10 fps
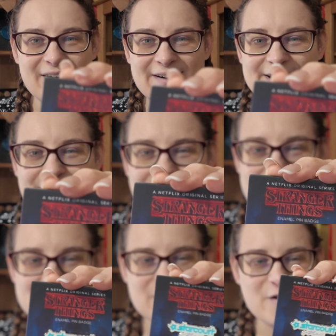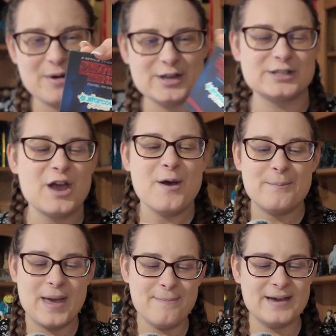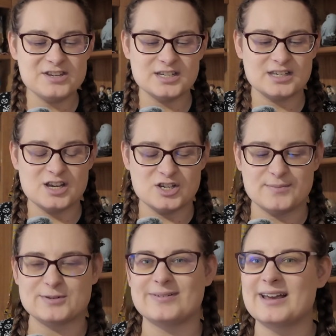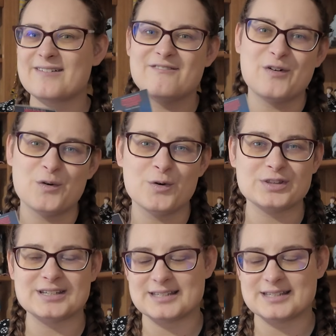I love that so much. Pin badges are usually between like £4 to